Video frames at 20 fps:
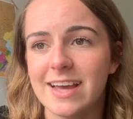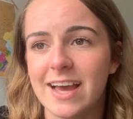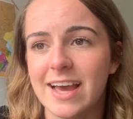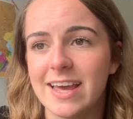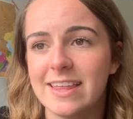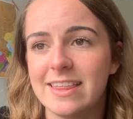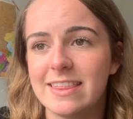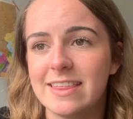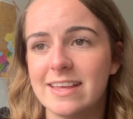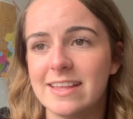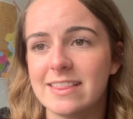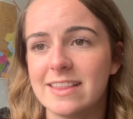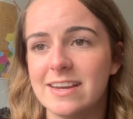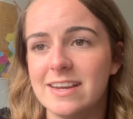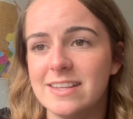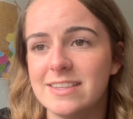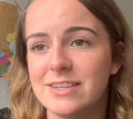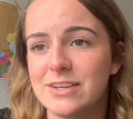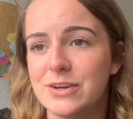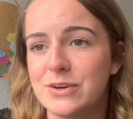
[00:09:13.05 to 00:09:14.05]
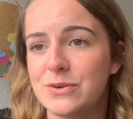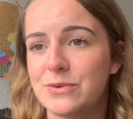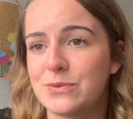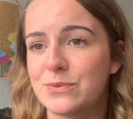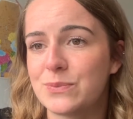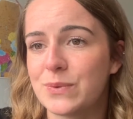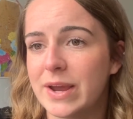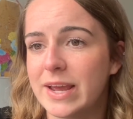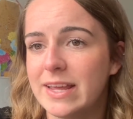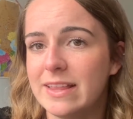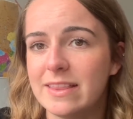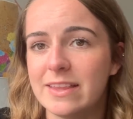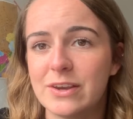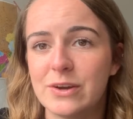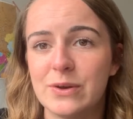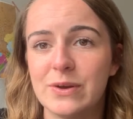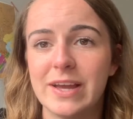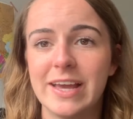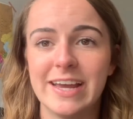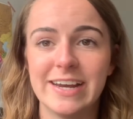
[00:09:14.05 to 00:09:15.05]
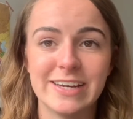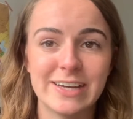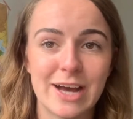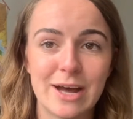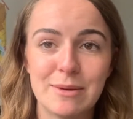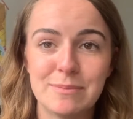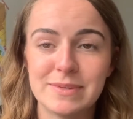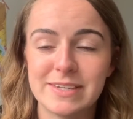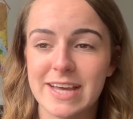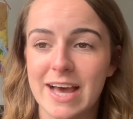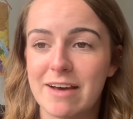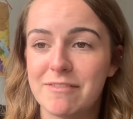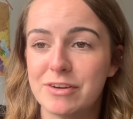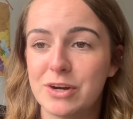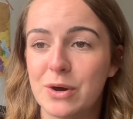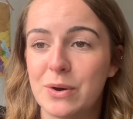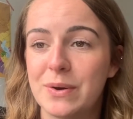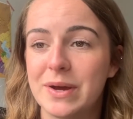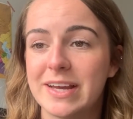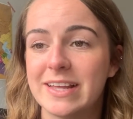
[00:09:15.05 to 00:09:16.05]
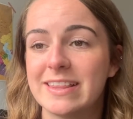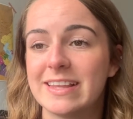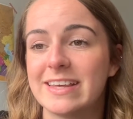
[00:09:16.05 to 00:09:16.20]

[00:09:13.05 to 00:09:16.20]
I think that it's a great little income to have going.